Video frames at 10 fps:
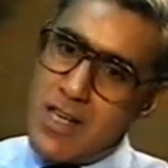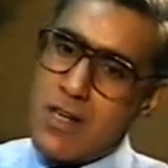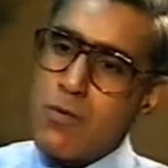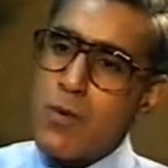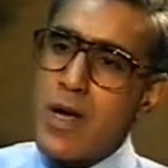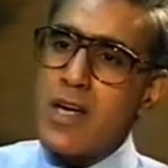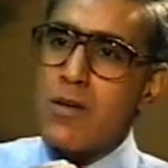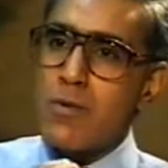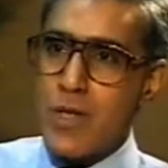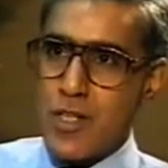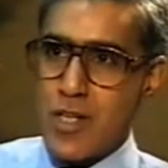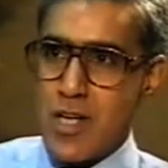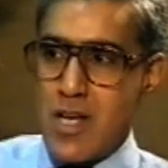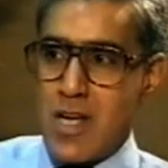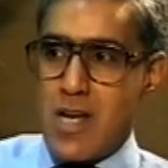in a way in which
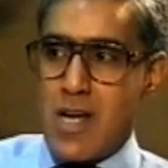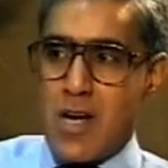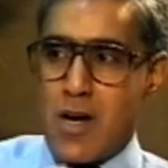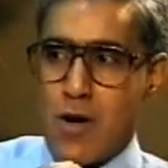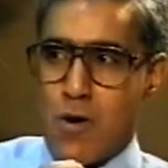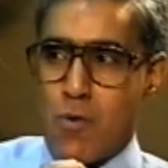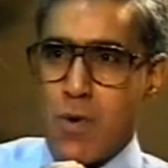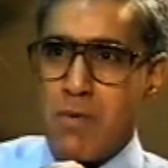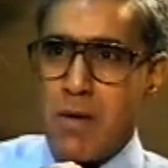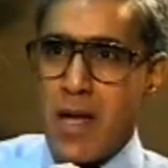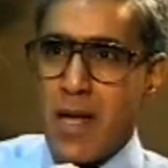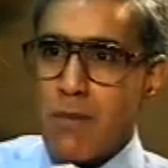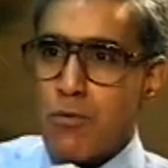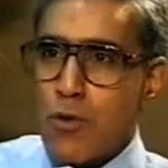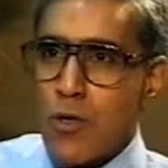we may end
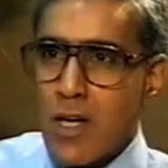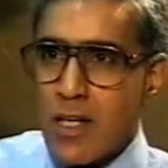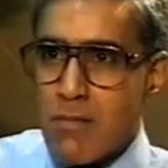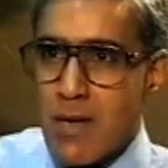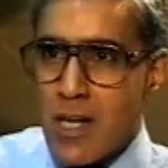up talking in a